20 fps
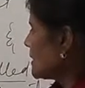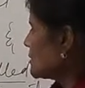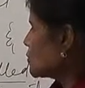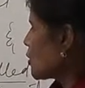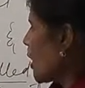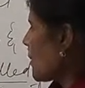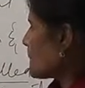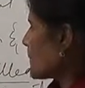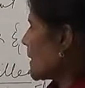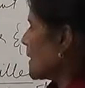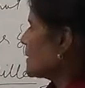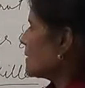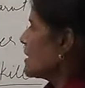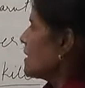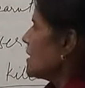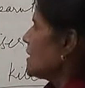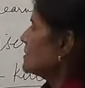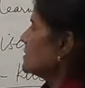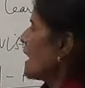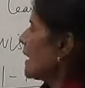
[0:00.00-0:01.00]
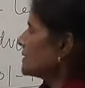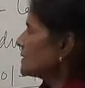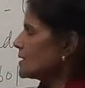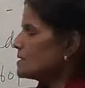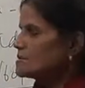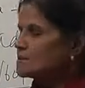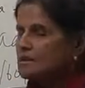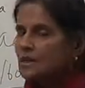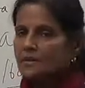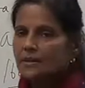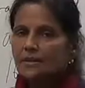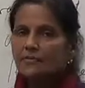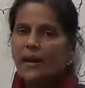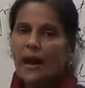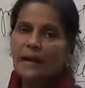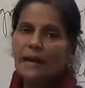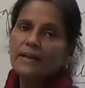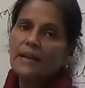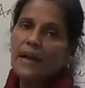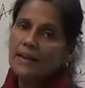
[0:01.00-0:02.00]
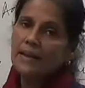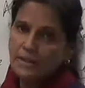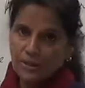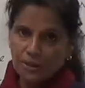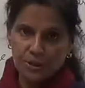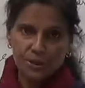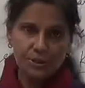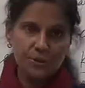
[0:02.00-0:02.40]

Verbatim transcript: topic that is the divine light.